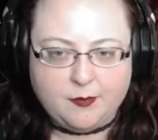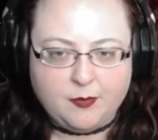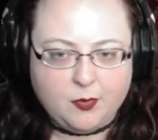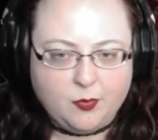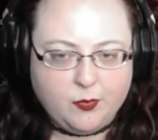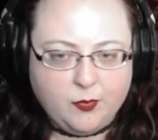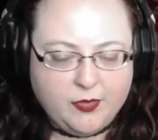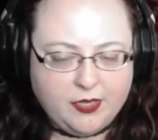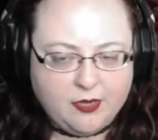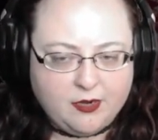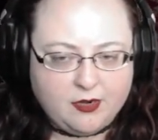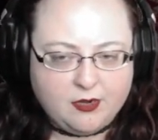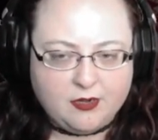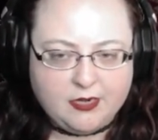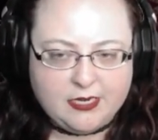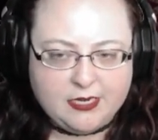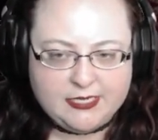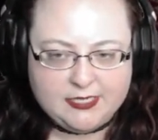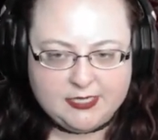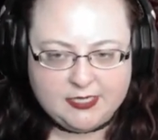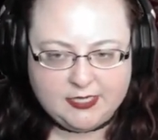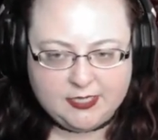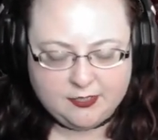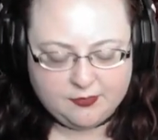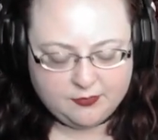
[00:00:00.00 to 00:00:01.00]
We are a
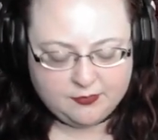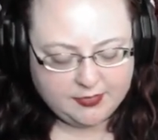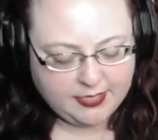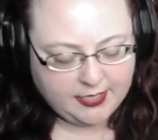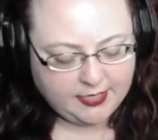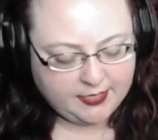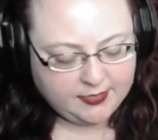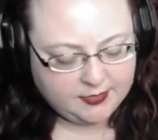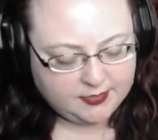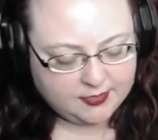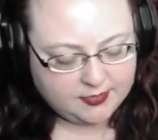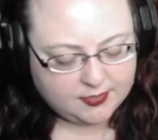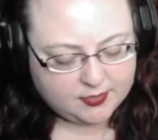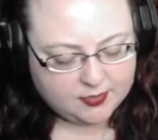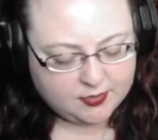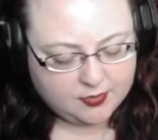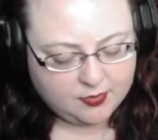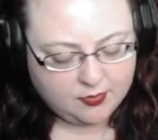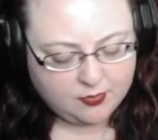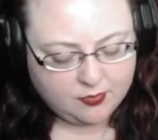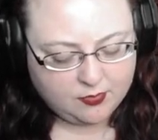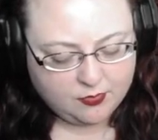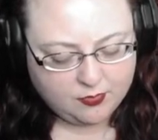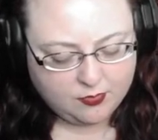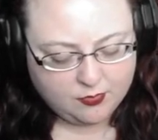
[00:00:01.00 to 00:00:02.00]
neonate,
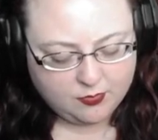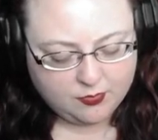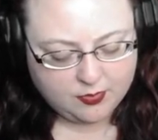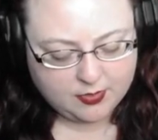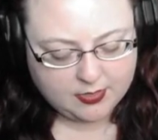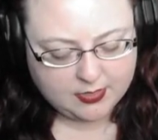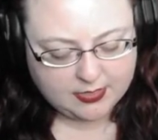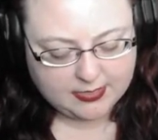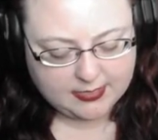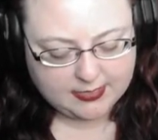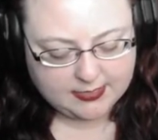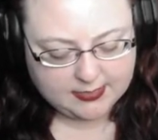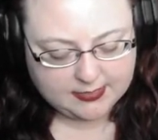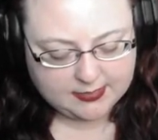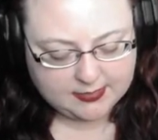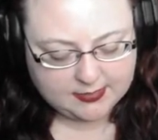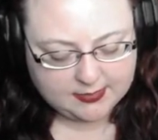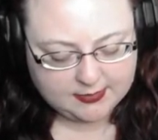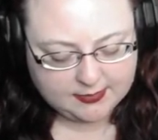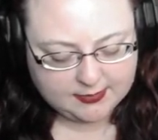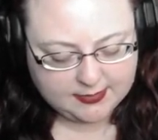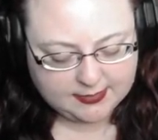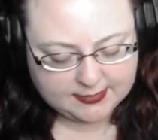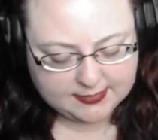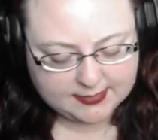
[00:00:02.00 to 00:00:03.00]
so
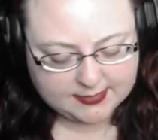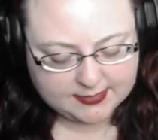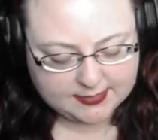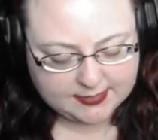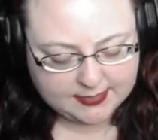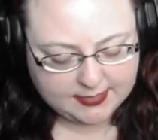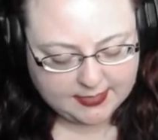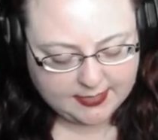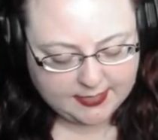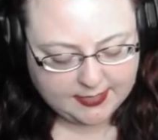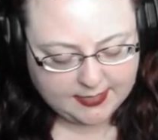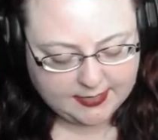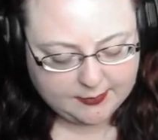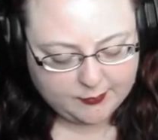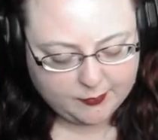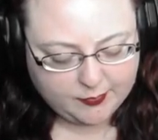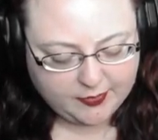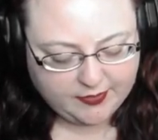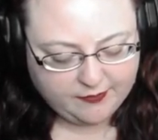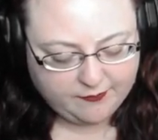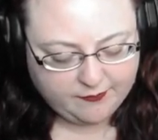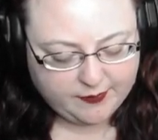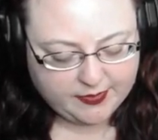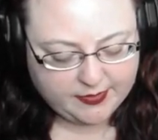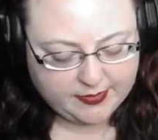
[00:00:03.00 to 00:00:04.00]
let's say
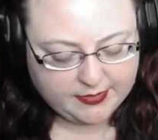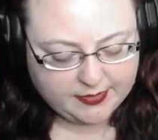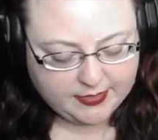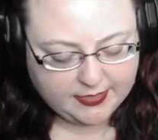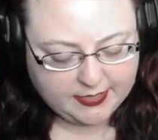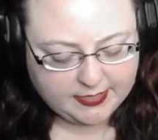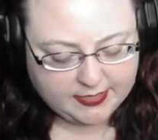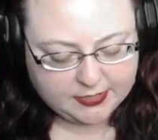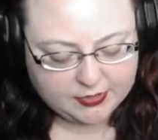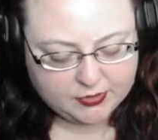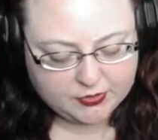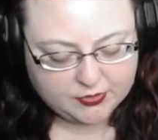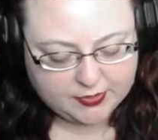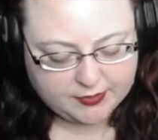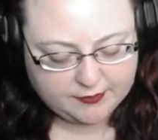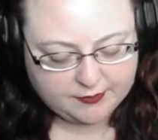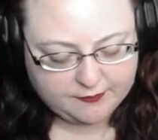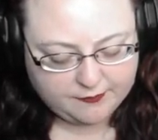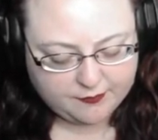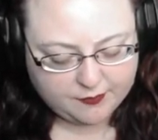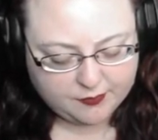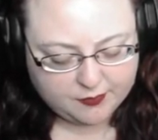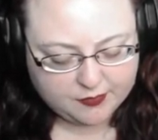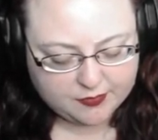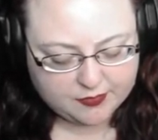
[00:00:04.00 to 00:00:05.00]
we've been kindred
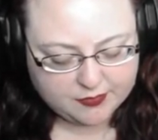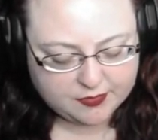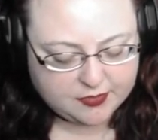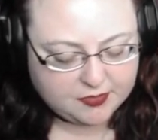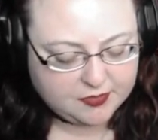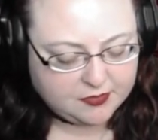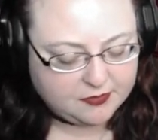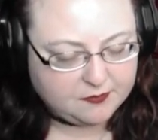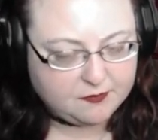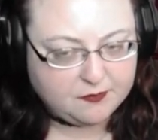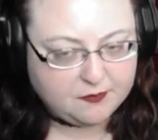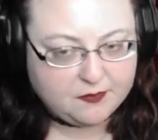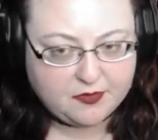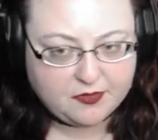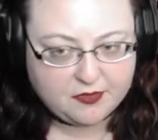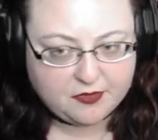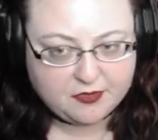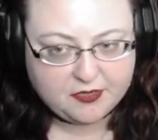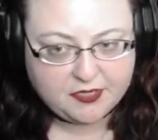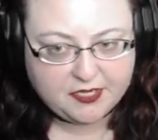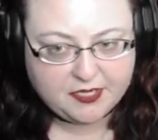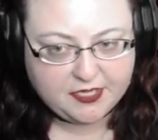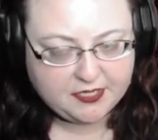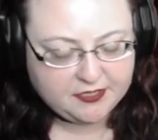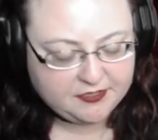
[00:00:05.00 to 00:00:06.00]
for
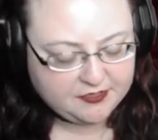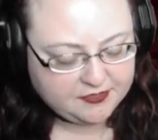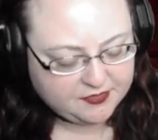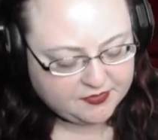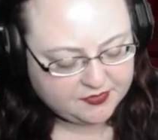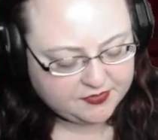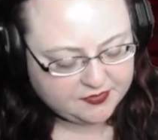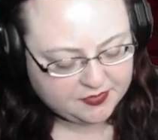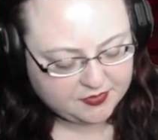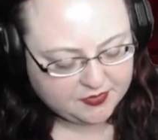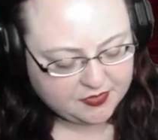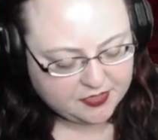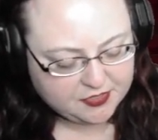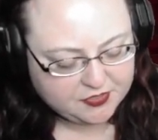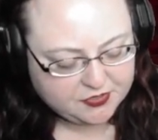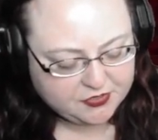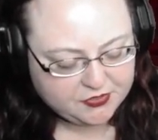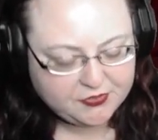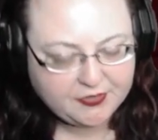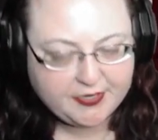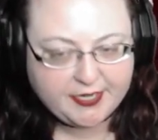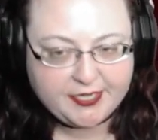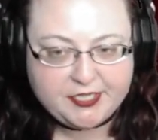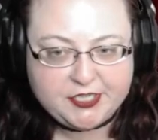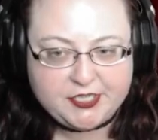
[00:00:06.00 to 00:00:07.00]
30 years, so our
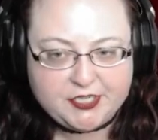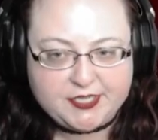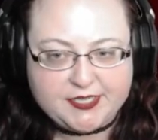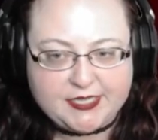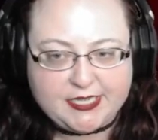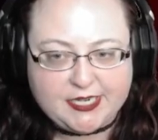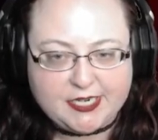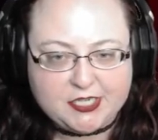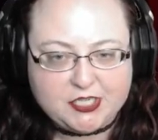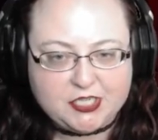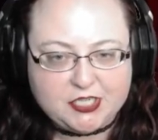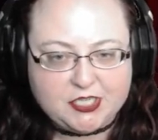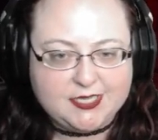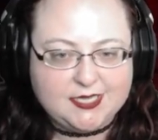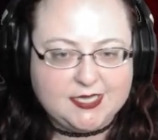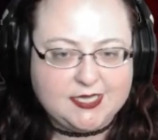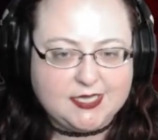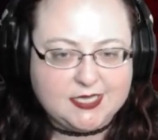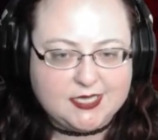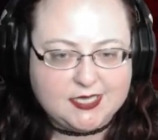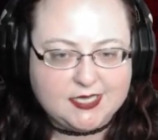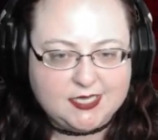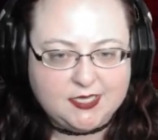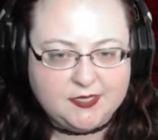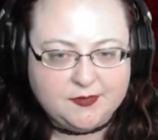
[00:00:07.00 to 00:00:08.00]
true age is actually
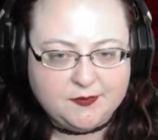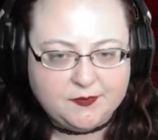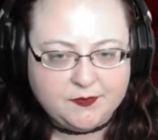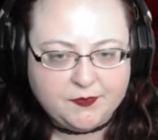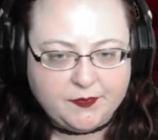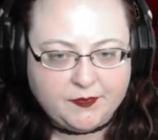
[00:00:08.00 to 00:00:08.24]
60.